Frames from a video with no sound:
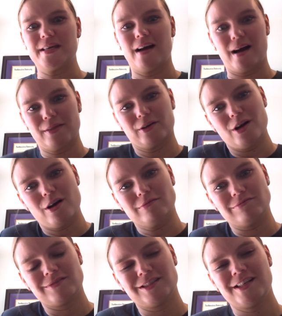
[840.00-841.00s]
on their own.
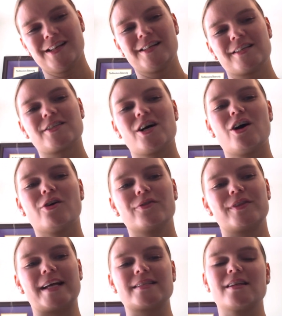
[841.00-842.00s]
So
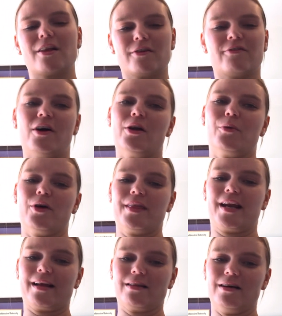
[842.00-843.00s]
that's another fun one that
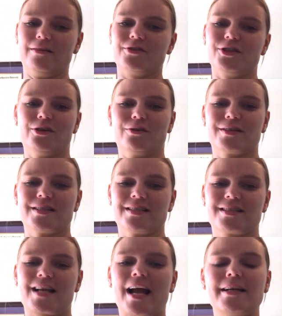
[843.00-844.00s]
I love too, because
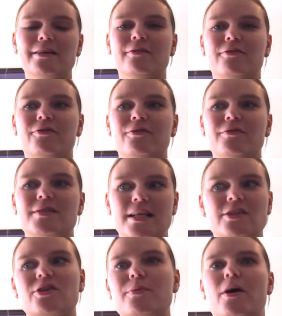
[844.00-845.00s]
it's kind of
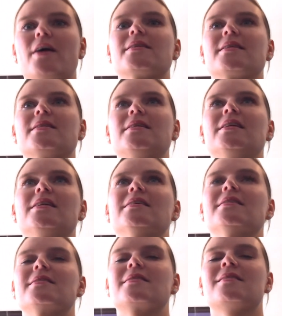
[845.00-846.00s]
sensory processing
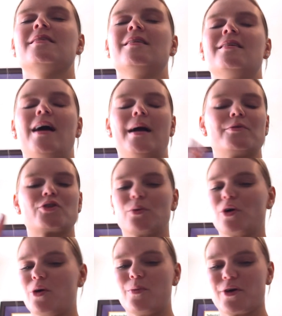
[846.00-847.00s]
is, I'm sure we'll
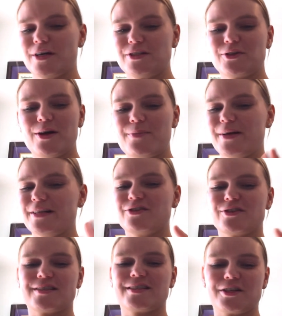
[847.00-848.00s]
go more into it, but it's
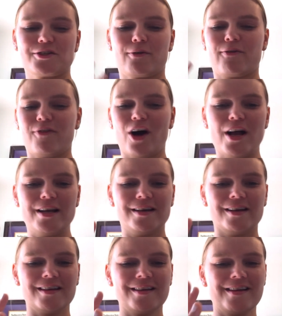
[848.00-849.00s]
just such a
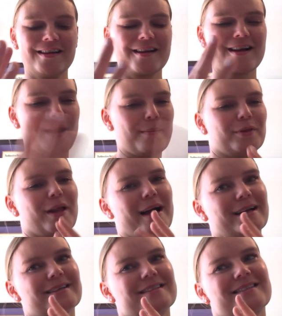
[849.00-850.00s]
fun,
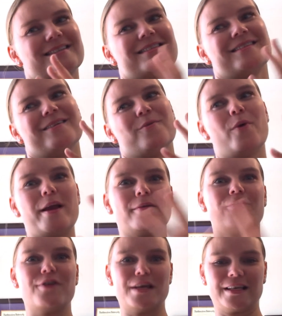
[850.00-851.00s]
complex way of
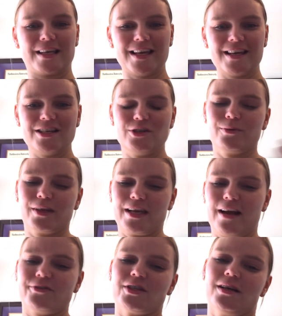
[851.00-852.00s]
thinking. And you really
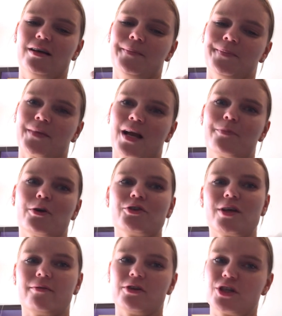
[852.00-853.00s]
have to approach
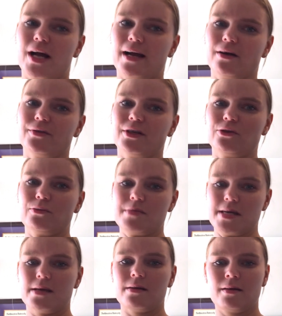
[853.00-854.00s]
every child that you
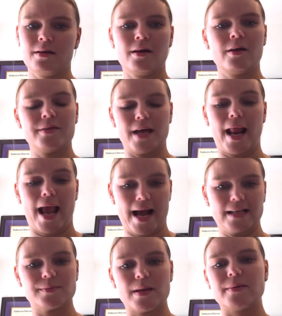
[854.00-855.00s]
meet that
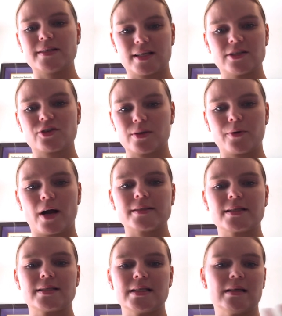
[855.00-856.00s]
has maybe sensory
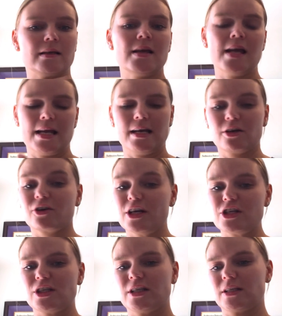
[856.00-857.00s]
processing and
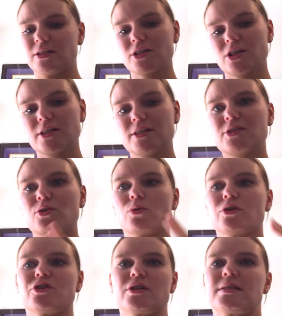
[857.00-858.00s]
integration concerns, or
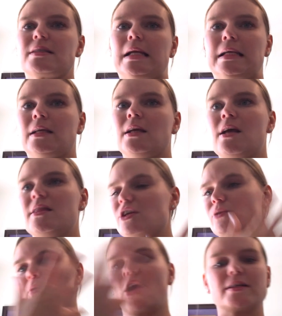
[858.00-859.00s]
just like they're
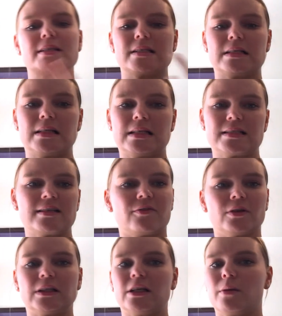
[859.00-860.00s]
processing things
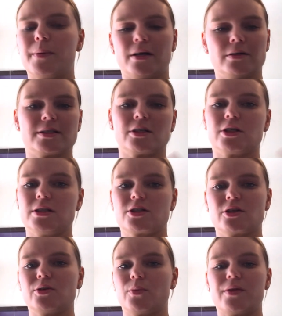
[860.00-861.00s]
differently, or parents are
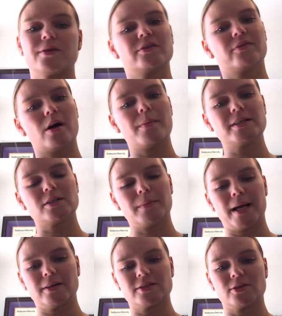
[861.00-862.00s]
concerned with their developmental
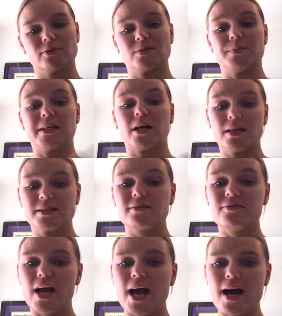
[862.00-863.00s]
milestones because of
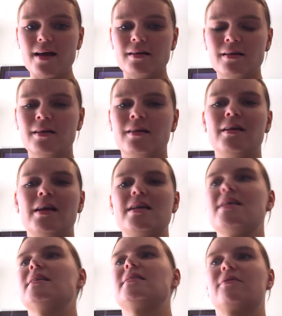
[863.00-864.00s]
that,
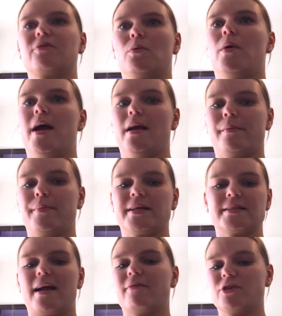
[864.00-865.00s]
in a different way,
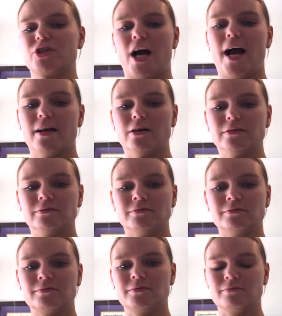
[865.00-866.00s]
because every person
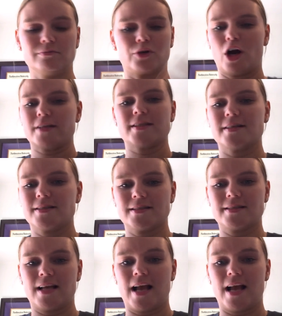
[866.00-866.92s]
processes